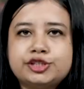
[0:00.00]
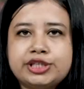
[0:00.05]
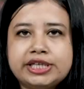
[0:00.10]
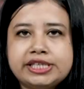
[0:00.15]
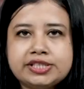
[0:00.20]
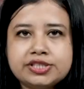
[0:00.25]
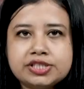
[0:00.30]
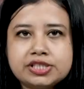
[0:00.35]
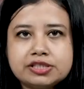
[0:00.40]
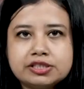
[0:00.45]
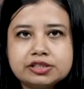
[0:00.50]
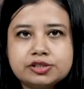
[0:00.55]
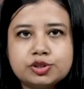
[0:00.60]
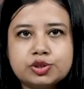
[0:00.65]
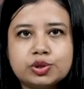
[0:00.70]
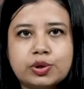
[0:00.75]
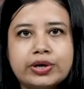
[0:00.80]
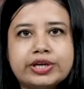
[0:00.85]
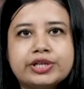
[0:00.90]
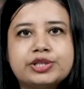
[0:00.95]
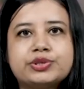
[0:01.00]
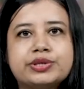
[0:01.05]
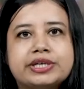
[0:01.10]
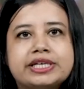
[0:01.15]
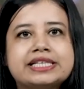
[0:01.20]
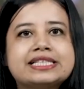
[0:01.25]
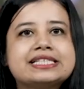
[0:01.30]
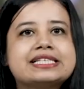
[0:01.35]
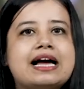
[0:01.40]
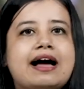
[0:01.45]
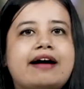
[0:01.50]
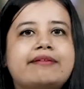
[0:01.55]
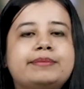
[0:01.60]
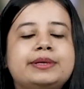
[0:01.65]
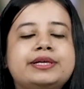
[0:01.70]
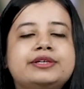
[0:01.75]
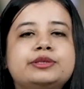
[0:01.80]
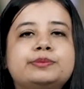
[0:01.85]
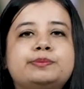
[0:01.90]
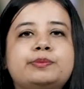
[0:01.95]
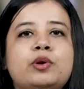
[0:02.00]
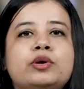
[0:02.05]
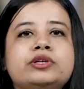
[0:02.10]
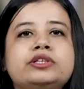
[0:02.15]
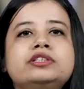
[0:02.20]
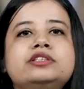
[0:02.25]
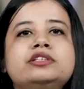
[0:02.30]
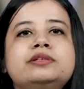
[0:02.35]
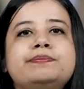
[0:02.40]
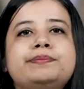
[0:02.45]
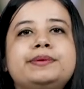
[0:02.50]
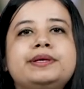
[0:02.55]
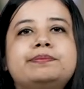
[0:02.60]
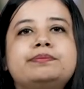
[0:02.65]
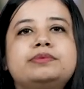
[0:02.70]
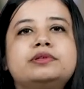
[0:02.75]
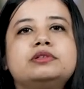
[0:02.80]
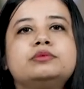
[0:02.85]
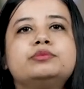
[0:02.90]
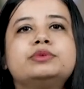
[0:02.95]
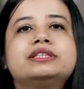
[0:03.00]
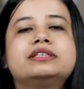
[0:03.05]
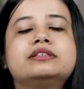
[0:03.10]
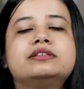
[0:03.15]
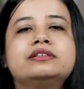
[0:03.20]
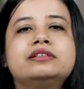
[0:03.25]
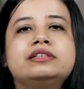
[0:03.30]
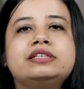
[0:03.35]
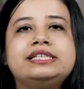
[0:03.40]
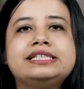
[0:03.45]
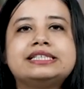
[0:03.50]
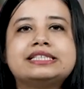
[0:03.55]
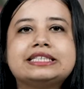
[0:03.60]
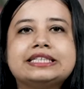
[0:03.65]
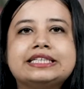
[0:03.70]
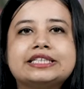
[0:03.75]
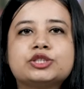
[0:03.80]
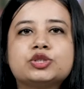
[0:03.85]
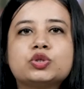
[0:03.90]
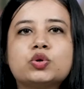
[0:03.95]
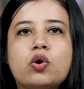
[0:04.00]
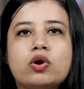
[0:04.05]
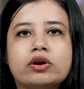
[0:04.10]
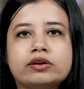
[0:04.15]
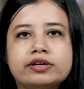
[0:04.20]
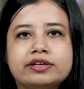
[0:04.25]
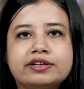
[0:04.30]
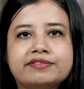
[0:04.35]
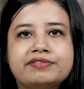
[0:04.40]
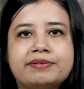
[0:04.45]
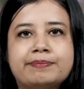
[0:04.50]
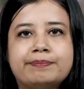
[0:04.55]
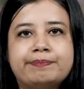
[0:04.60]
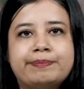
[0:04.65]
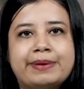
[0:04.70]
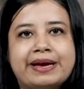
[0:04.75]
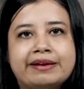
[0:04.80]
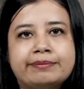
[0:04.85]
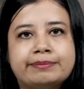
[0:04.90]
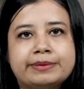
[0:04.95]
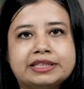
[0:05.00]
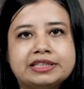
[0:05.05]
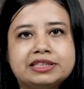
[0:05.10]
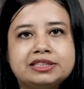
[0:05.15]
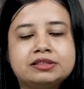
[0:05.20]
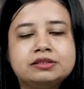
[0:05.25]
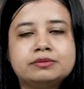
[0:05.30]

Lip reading: Changes in drawing traits have been reported in people with early stage cognitive impairments,